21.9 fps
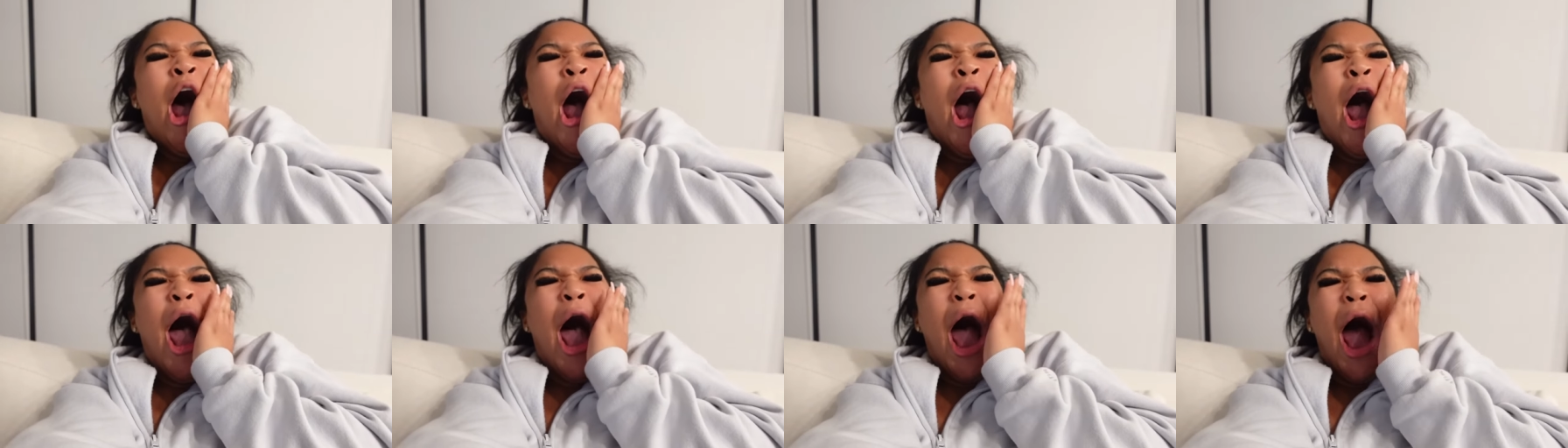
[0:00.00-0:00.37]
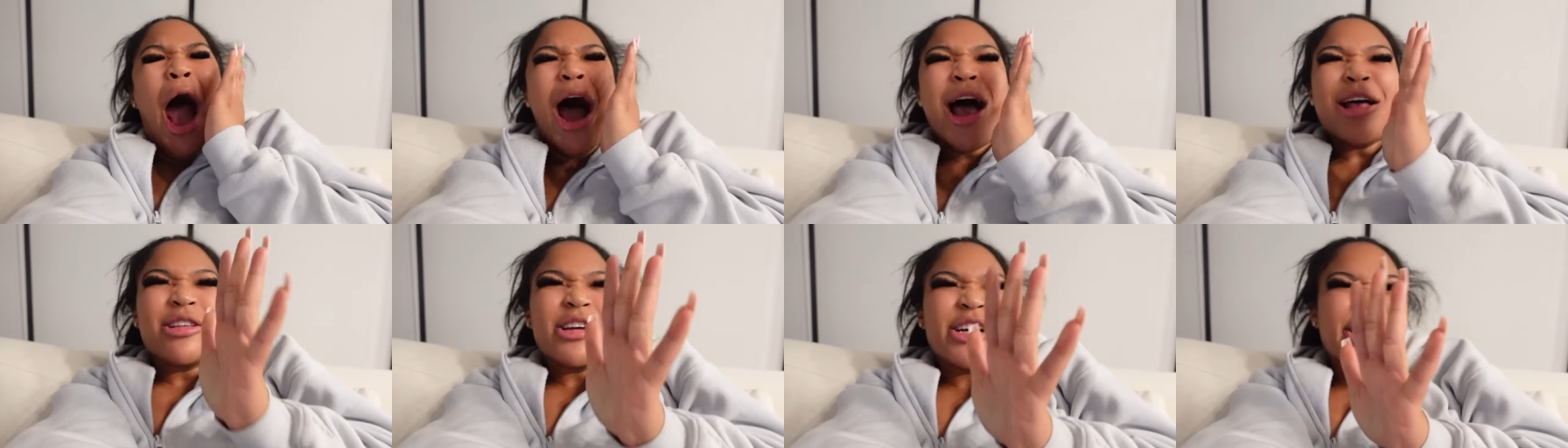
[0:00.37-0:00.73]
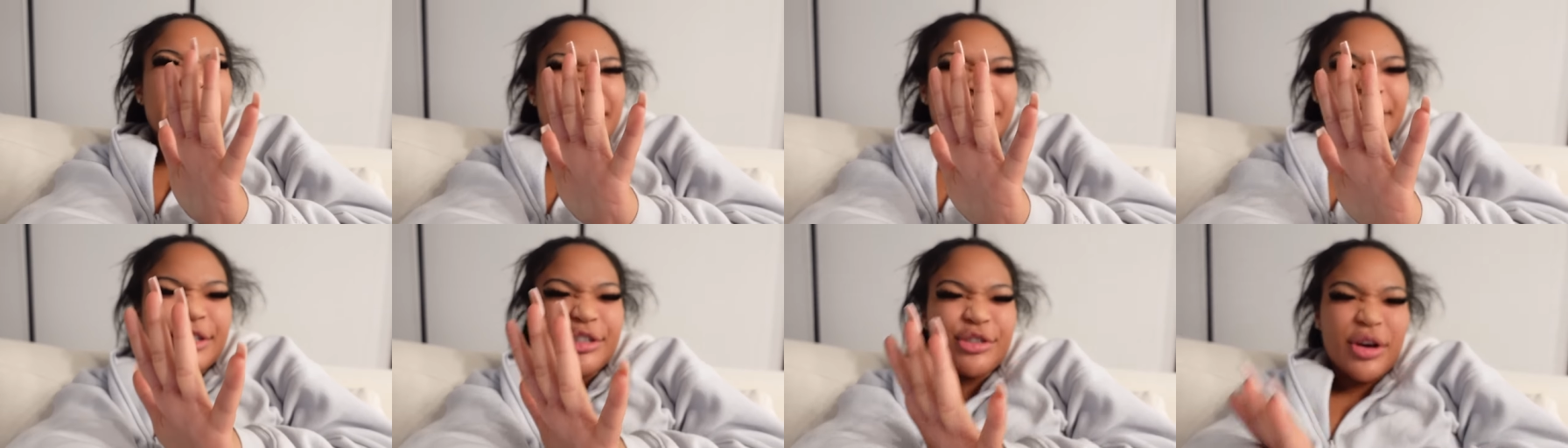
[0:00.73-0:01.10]
I took
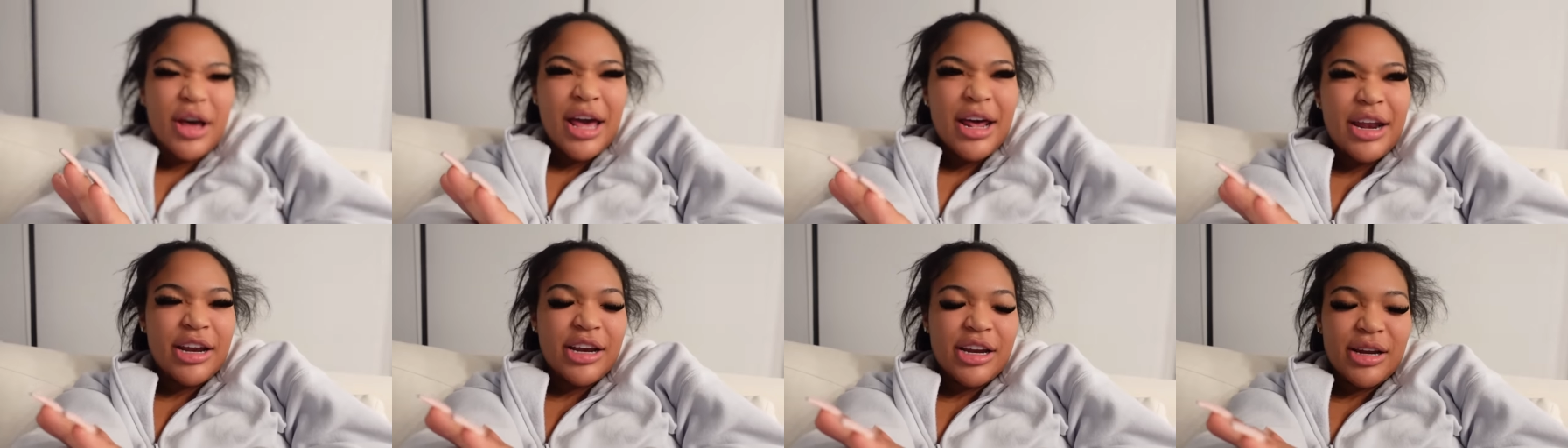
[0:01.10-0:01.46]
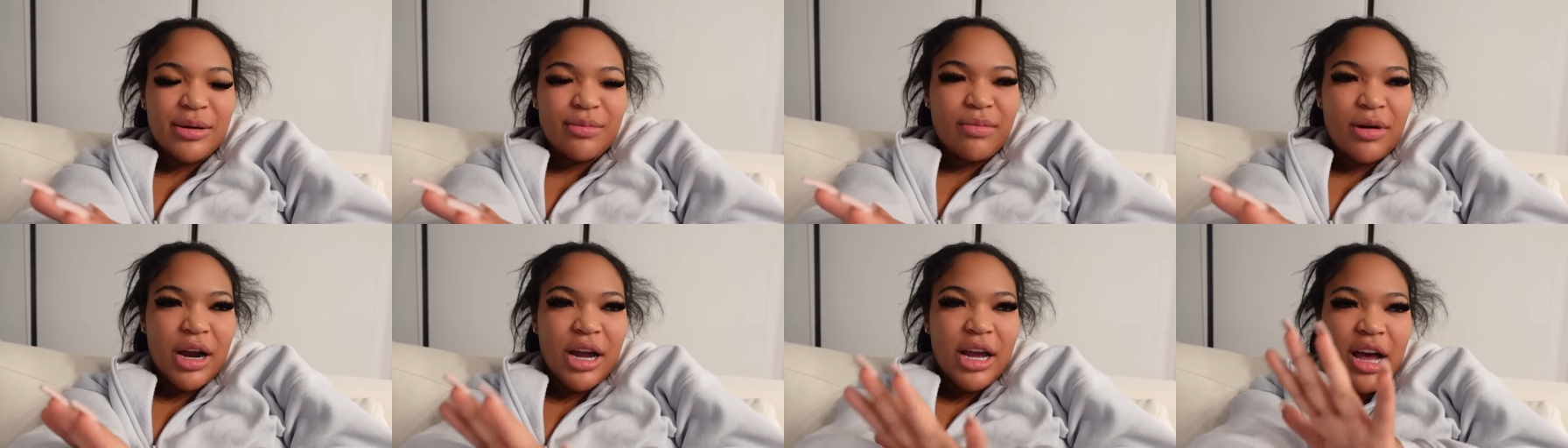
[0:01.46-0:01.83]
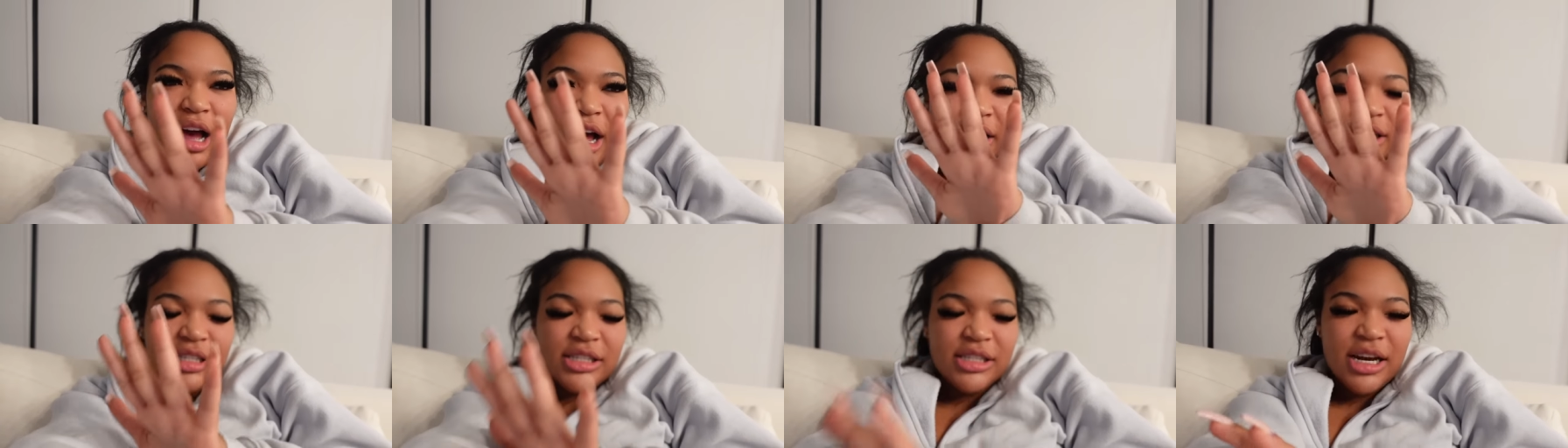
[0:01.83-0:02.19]
a little editing break.
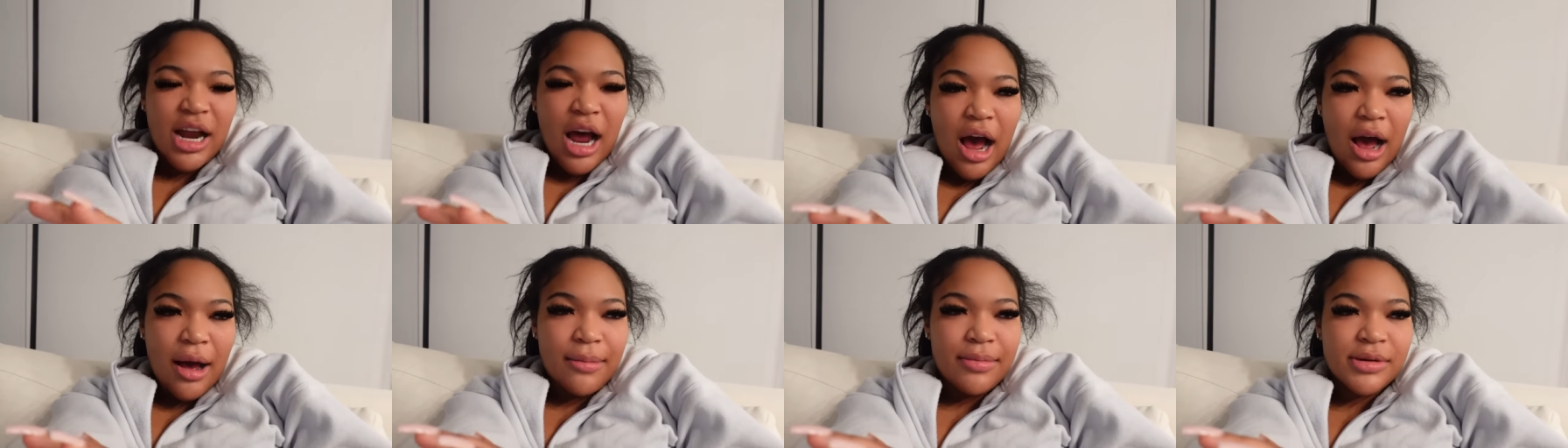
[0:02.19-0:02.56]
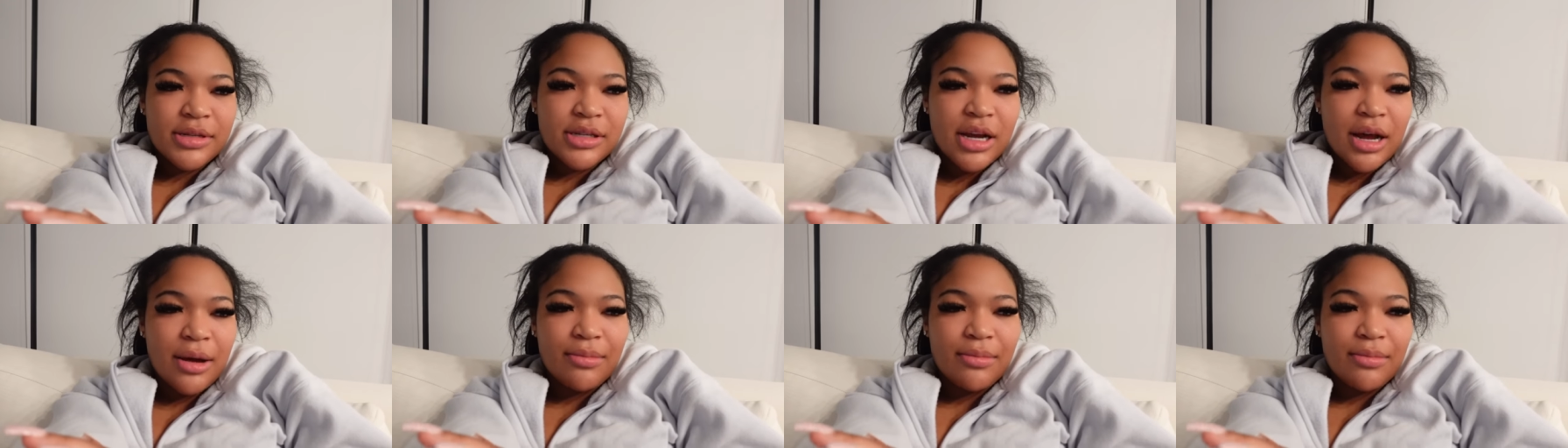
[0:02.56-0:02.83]
I stopped.